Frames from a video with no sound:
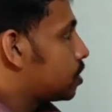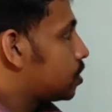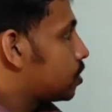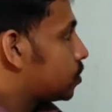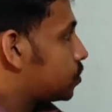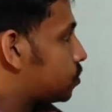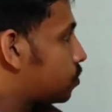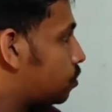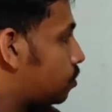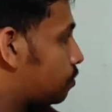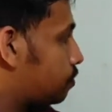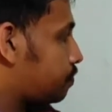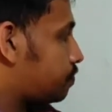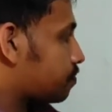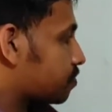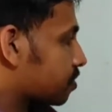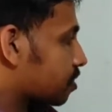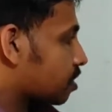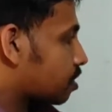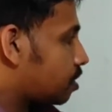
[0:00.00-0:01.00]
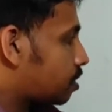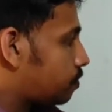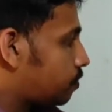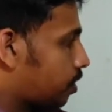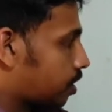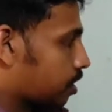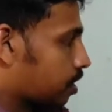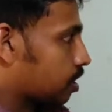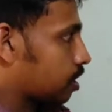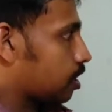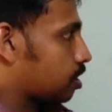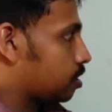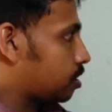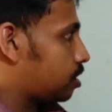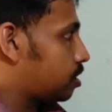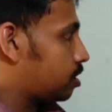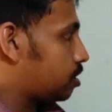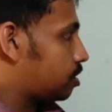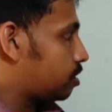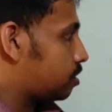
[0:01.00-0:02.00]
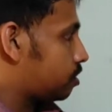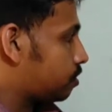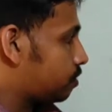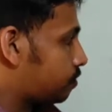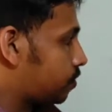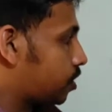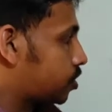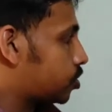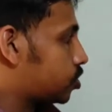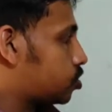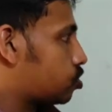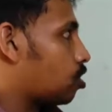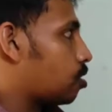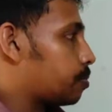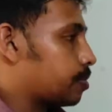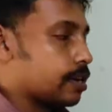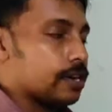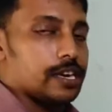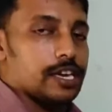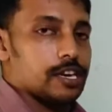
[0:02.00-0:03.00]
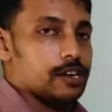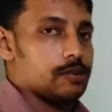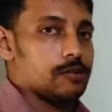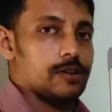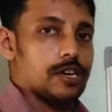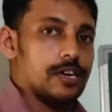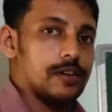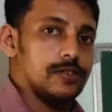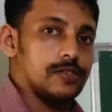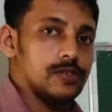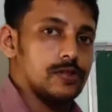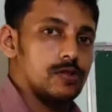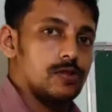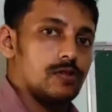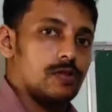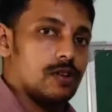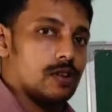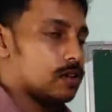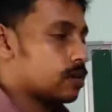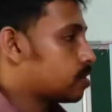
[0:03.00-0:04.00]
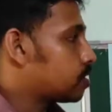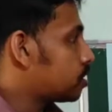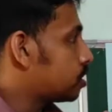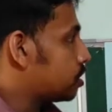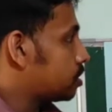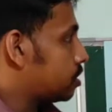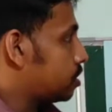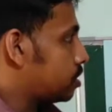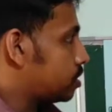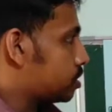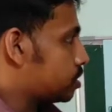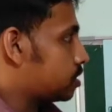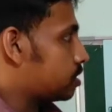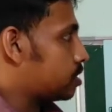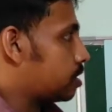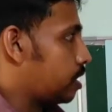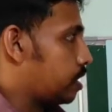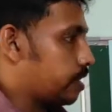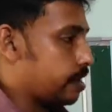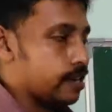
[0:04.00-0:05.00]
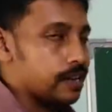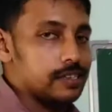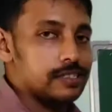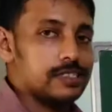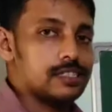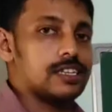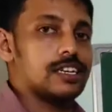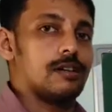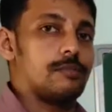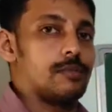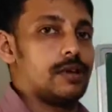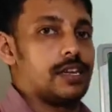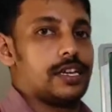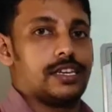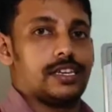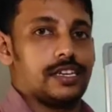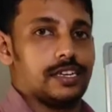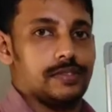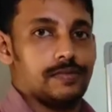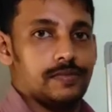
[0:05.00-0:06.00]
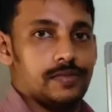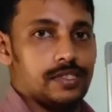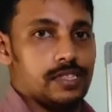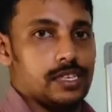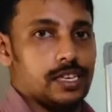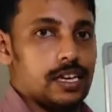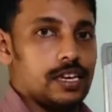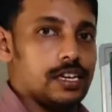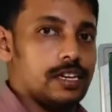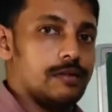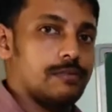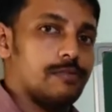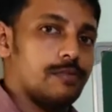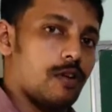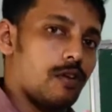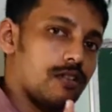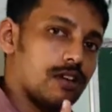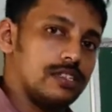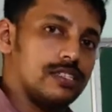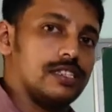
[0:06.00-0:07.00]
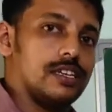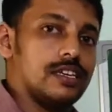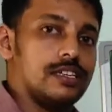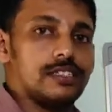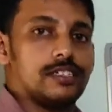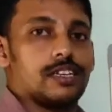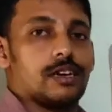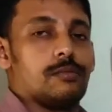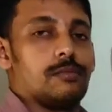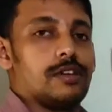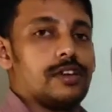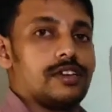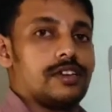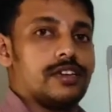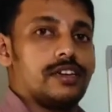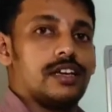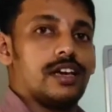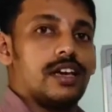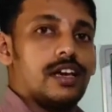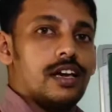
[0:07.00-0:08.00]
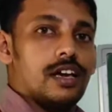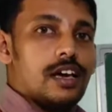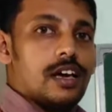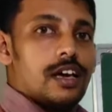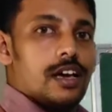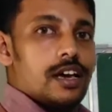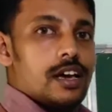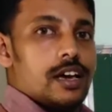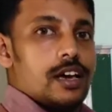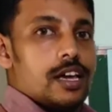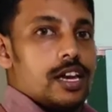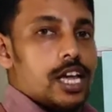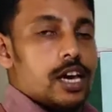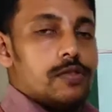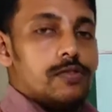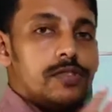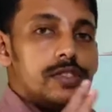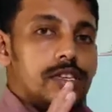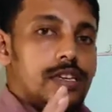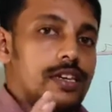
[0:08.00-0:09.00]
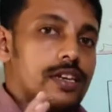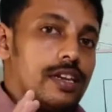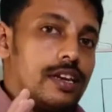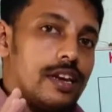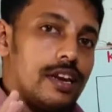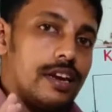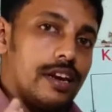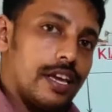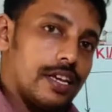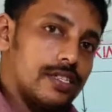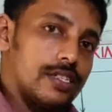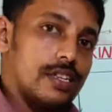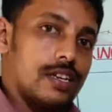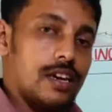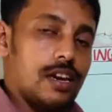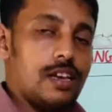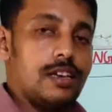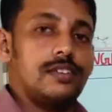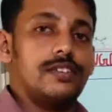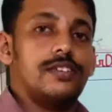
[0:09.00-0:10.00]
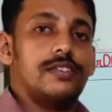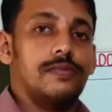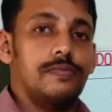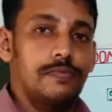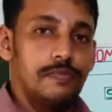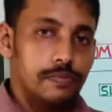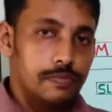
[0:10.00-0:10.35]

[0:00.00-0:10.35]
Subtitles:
so we are stopping here. Okay, so this area is completed. The kingdom Protista is completed. Now in the next class,